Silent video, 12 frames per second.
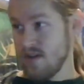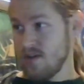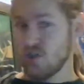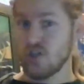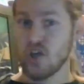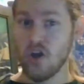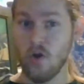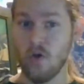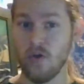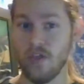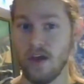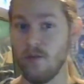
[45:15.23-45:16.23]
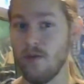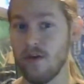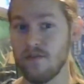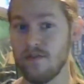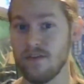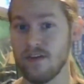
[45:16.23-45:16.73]
show that one
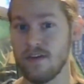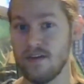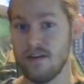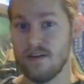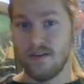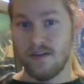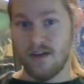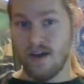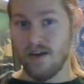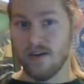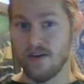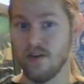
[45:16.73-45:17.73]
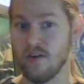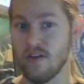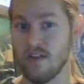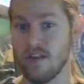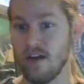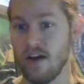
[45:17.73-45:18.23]
of the
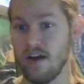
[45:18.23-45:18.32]
characters